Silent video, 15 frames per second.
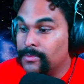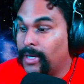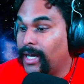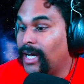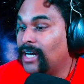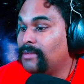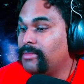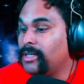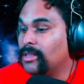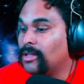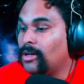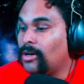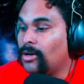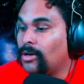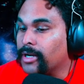Had me
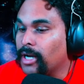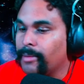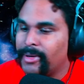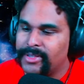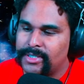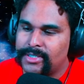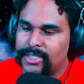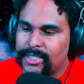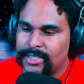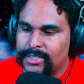long about the second